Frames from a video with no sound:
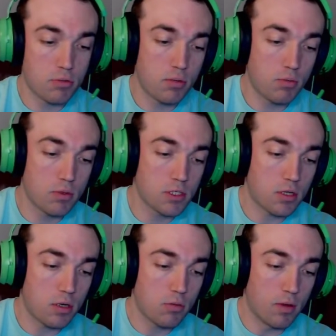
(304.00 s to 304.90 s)
we'll
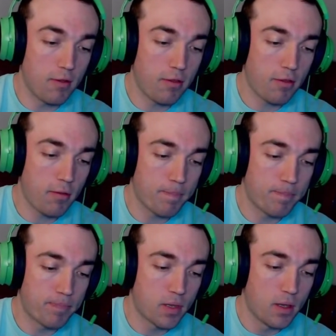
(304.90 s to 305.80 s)
start with
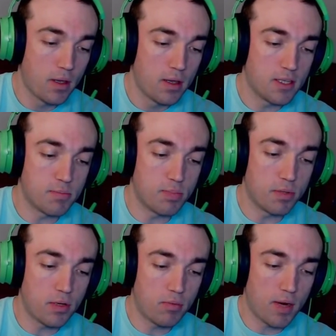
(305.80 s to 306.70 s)
is
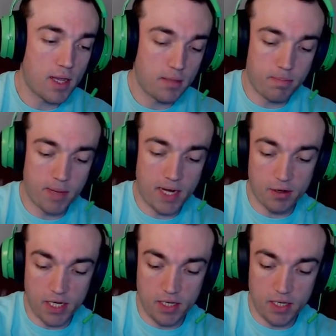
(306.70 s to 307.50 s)
Blood Red Berry.